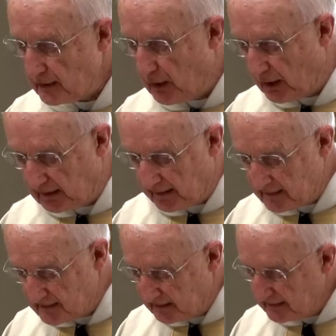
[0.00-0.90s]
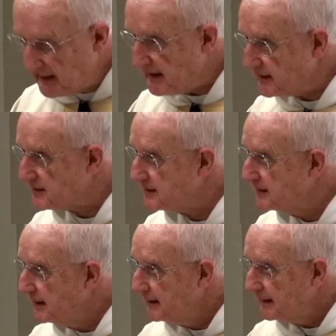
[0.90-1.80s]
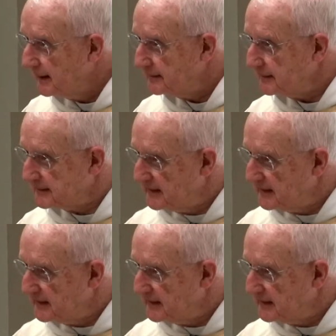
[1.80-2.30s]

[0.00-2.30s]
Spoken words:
to garlics and leeks and